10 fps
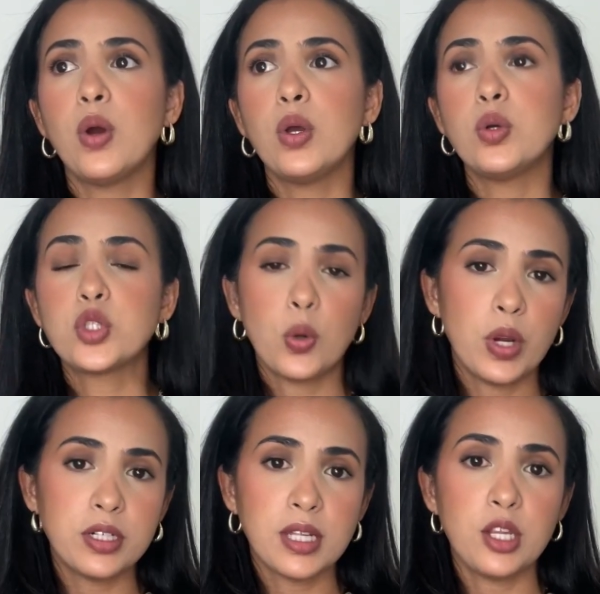show
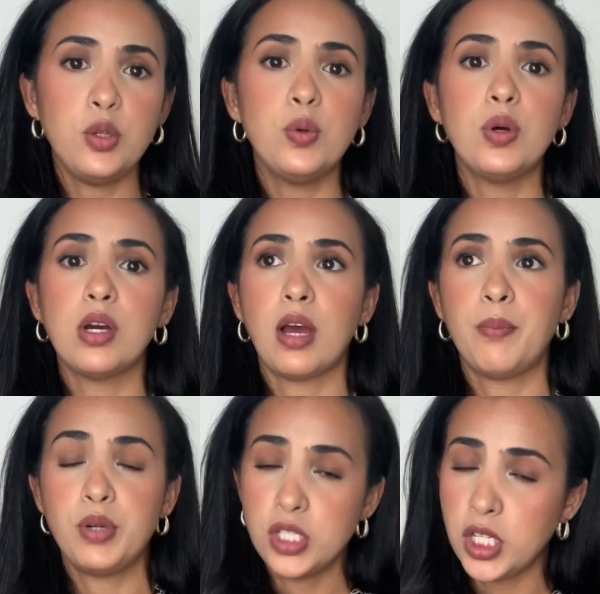her that you
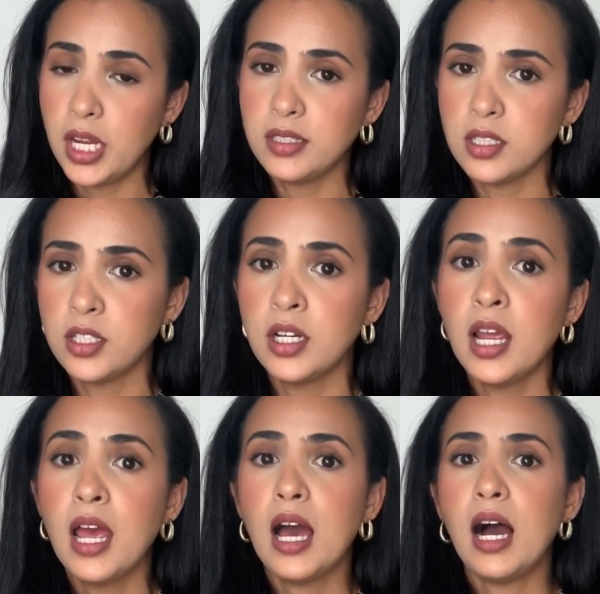appreciate her
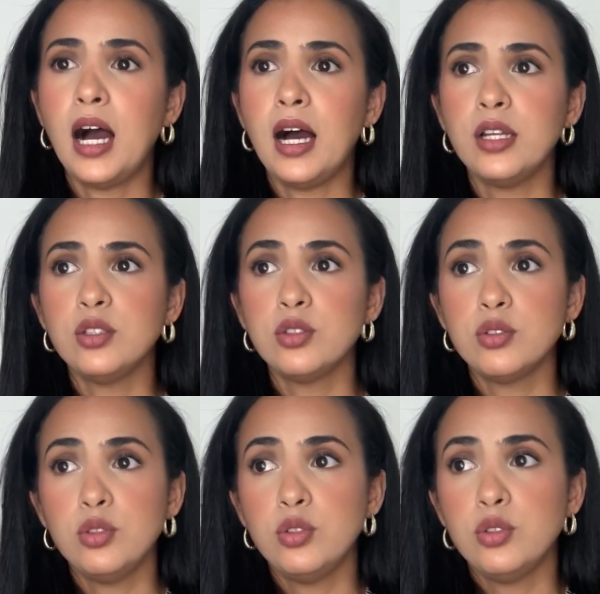and
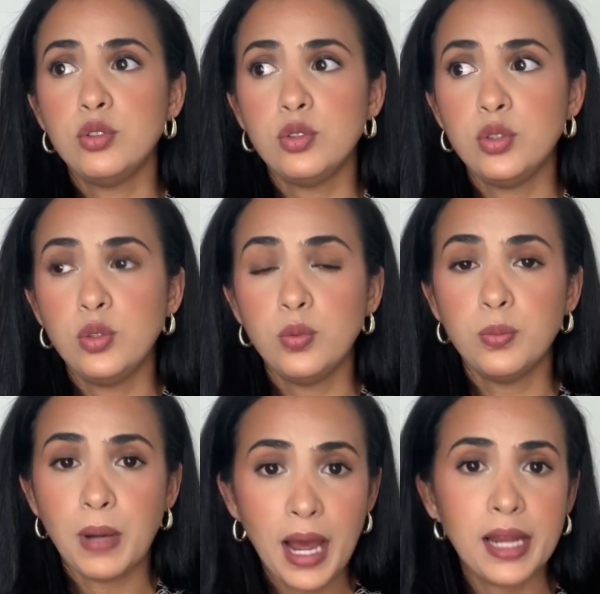you
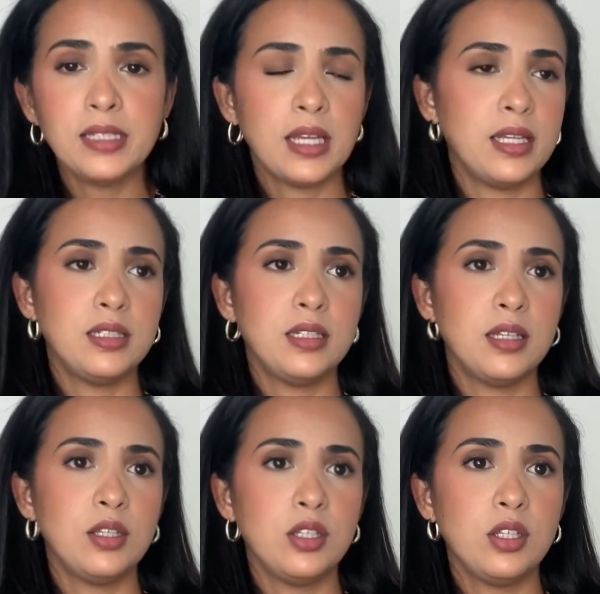mind, and
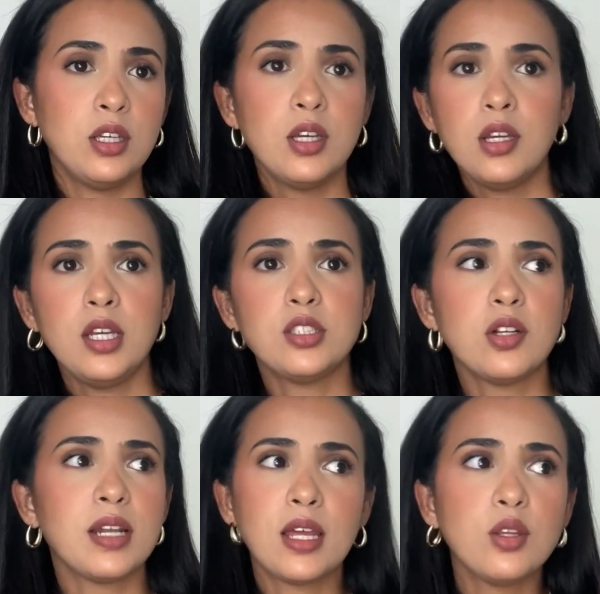it's not
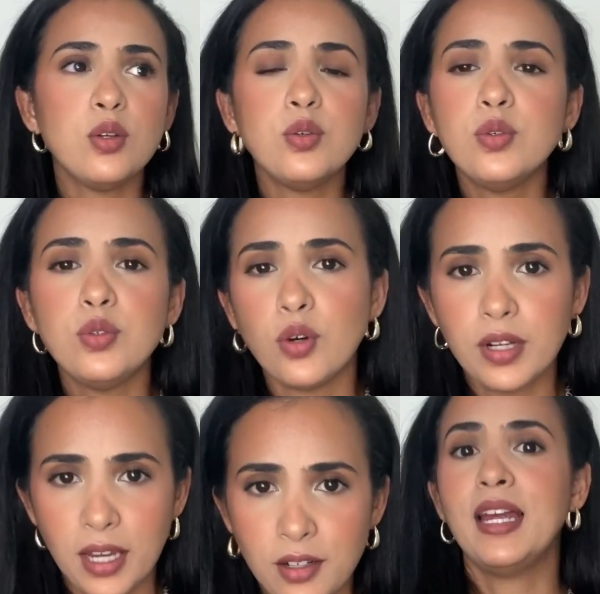like you don't
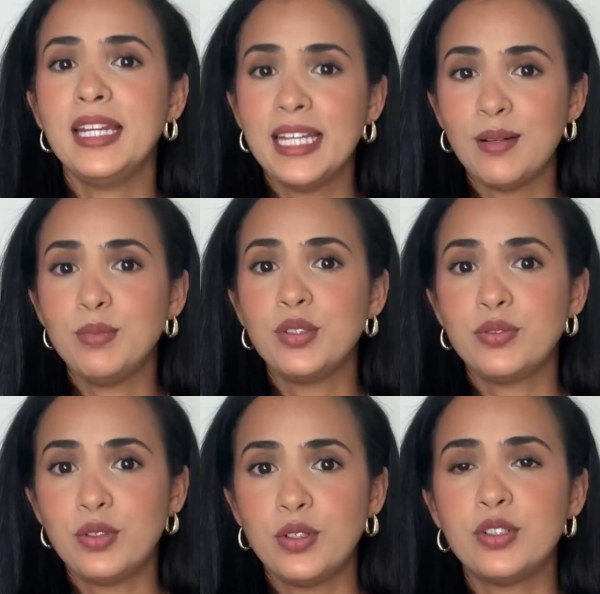care. Number
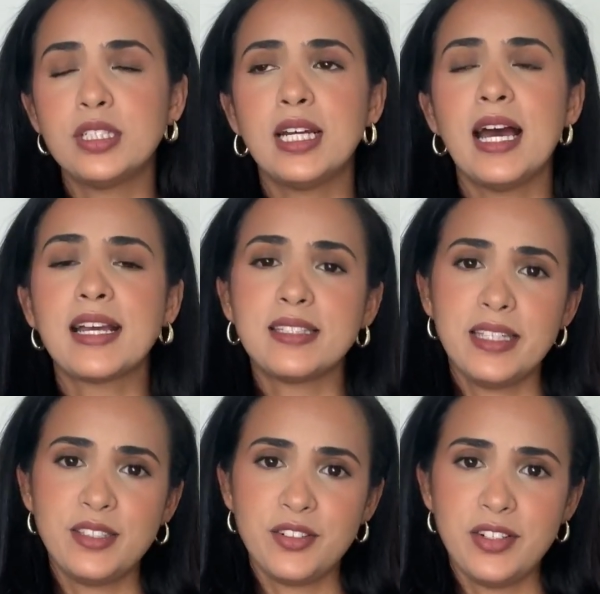4,
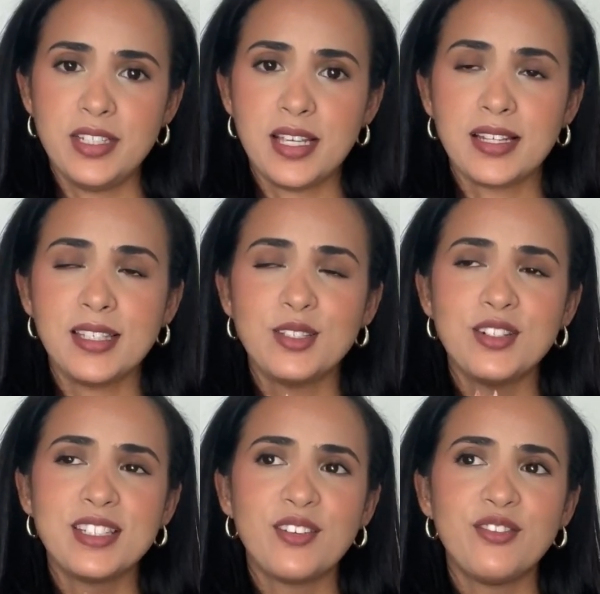accessories.
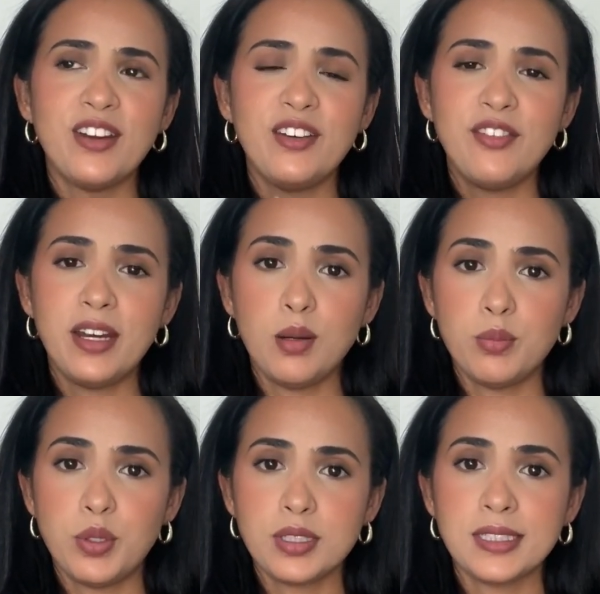Accessories are very, very
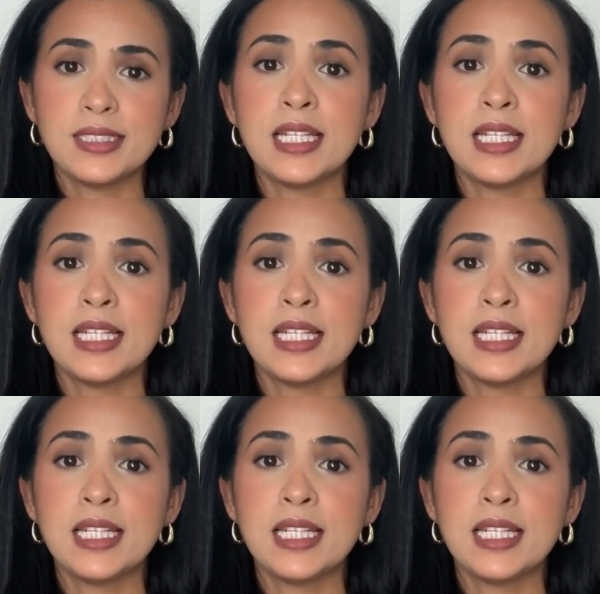important.